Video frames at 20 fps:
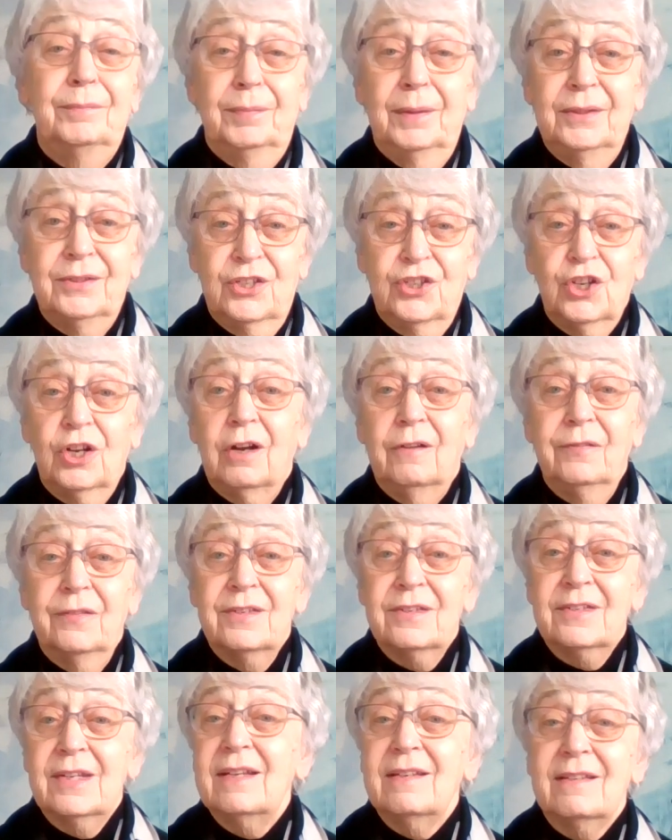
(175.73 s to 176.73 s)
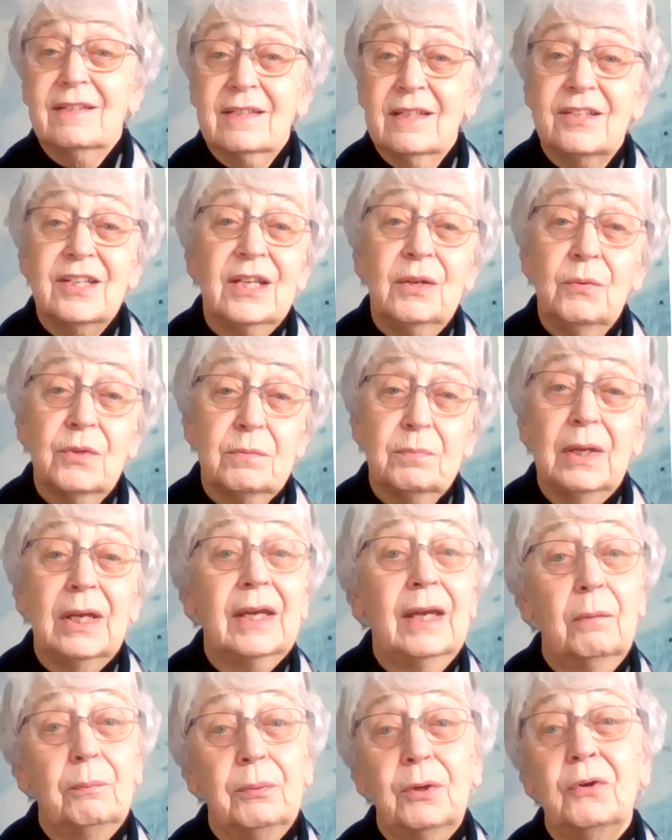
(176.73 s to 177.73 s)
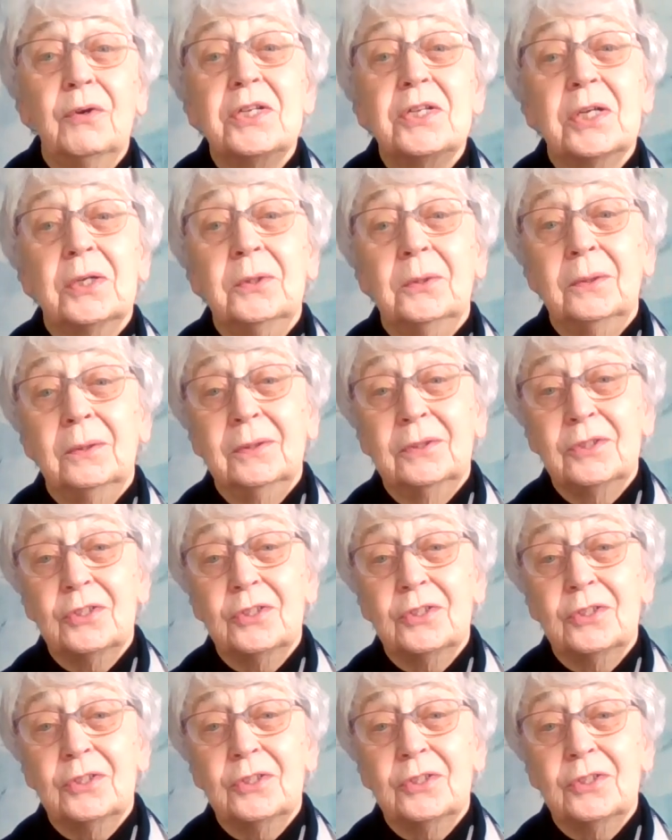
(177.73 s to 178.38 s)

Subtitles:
But John says that he was being hypocritical,